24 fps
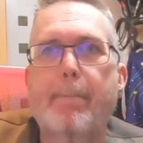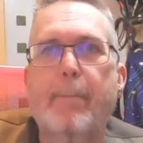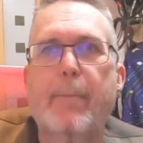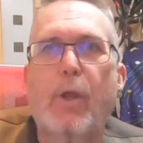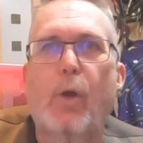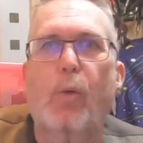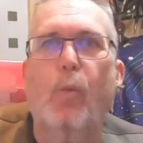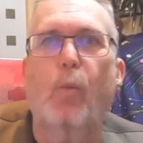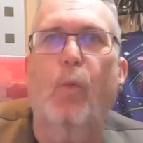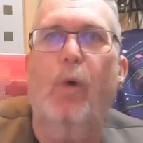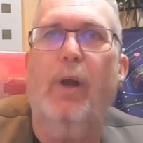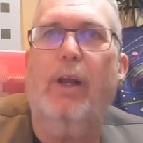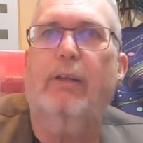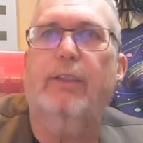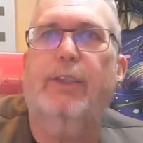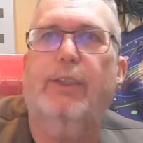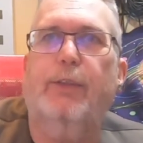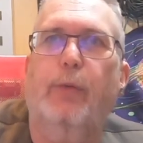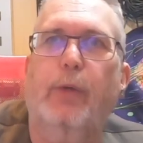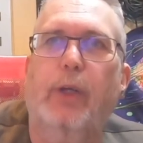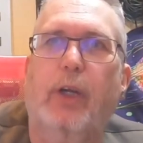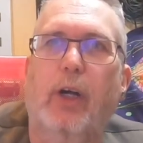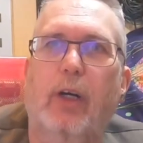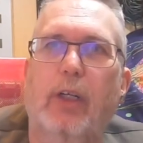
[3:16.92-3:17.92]
What else
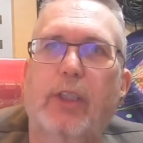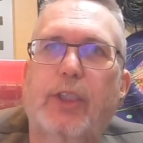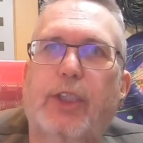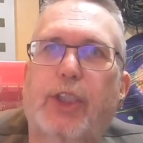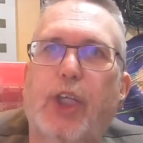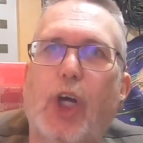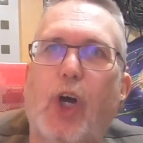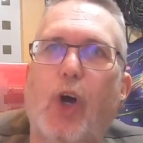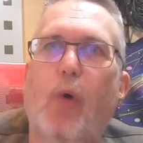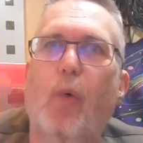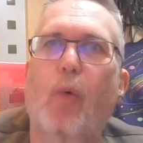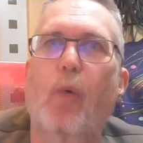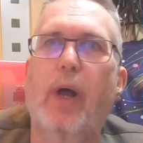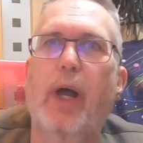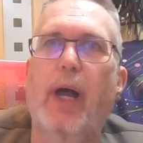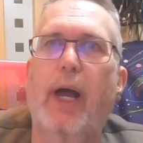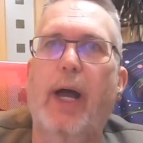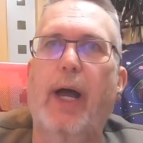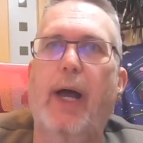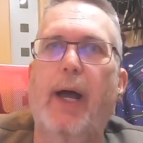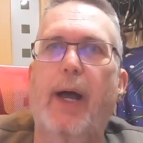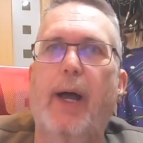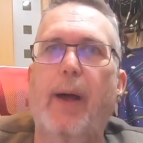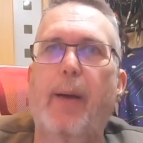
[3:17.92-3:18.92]
have we got? So
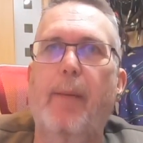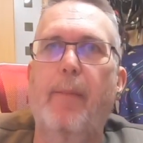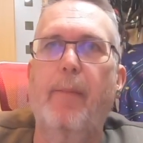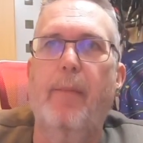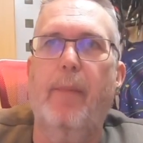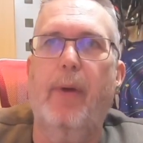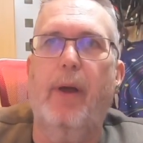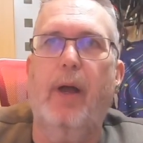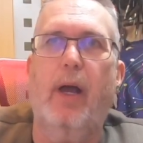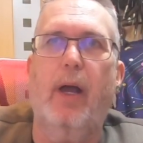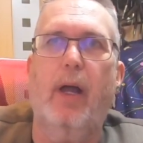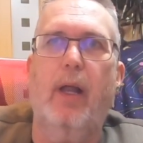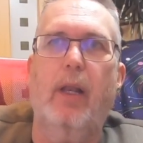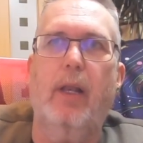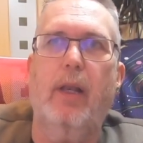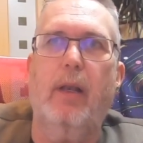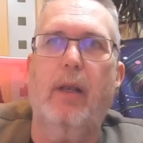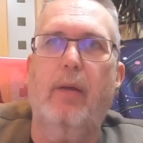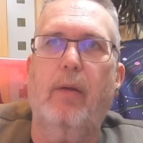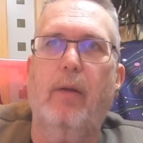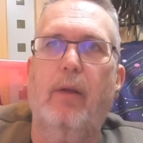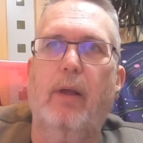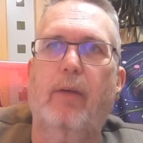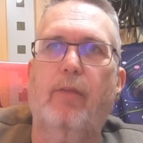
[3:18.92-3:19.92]

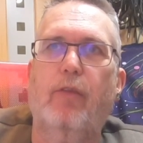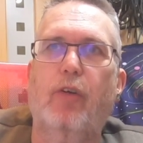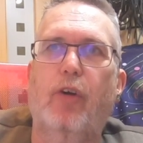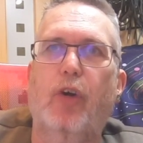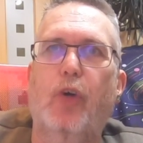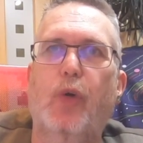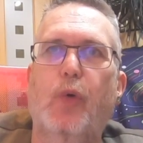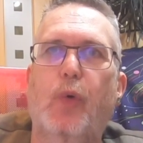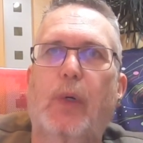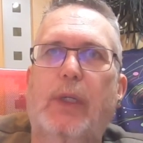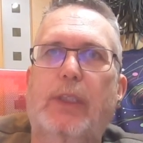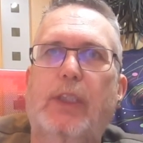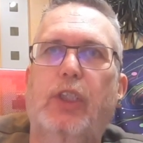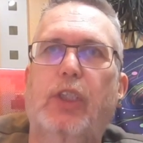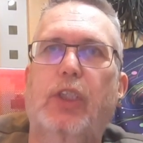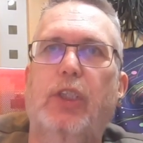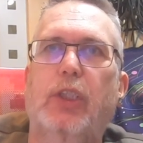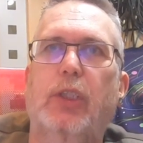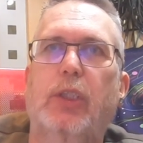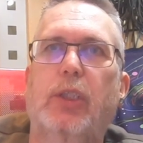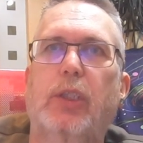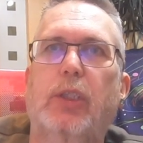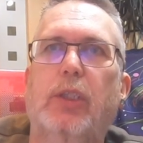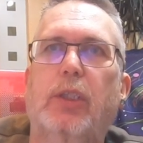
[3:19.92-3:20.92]
I've got
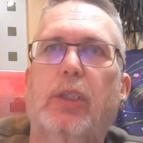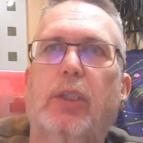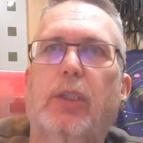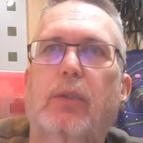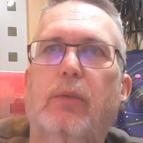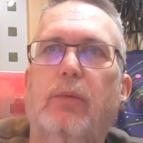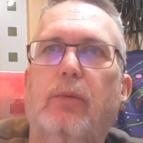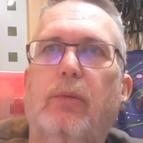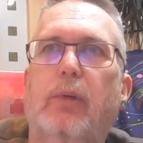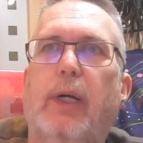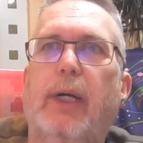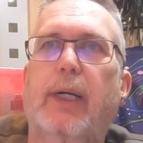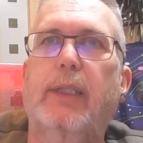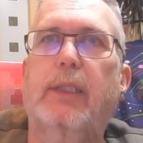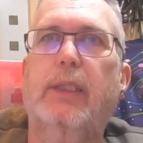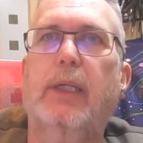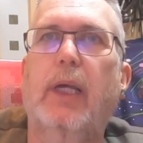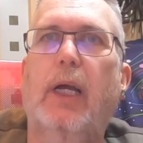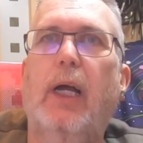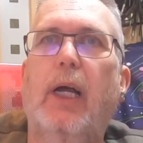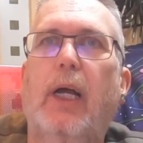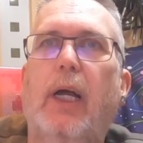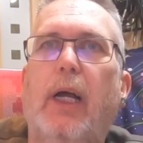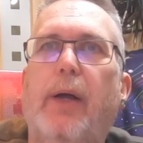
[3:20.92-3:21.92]
questions. Right,
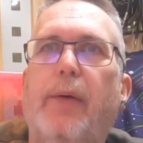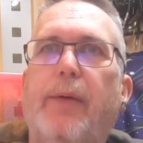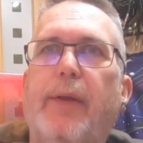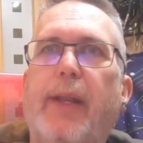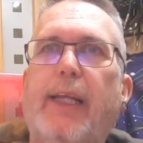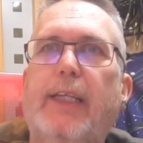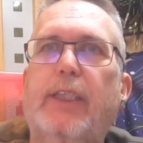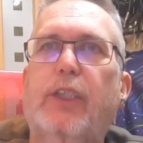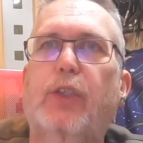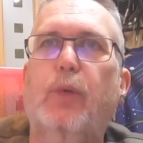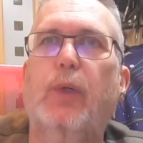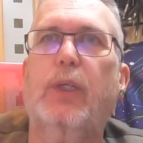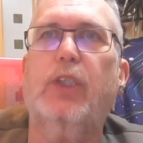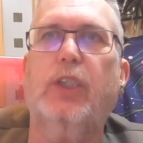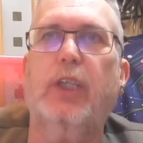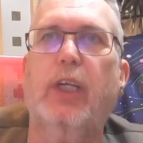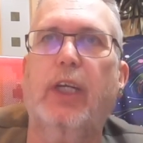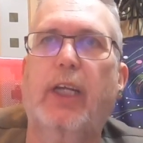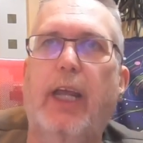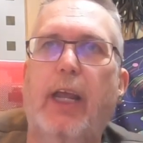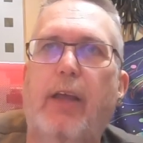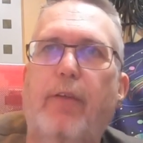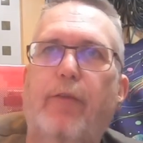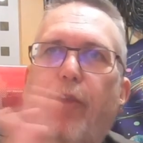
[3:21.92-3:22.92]
next
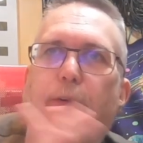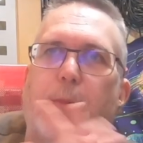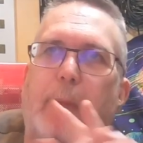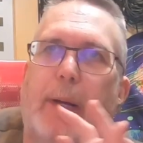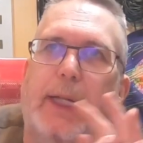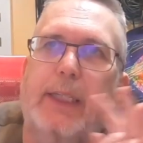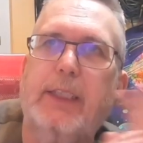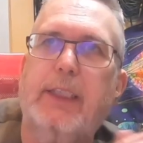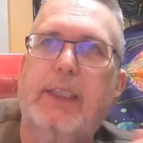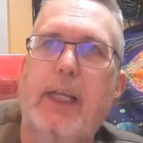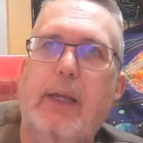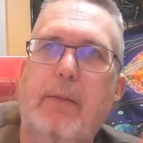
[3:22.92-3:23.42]
question came from Anthony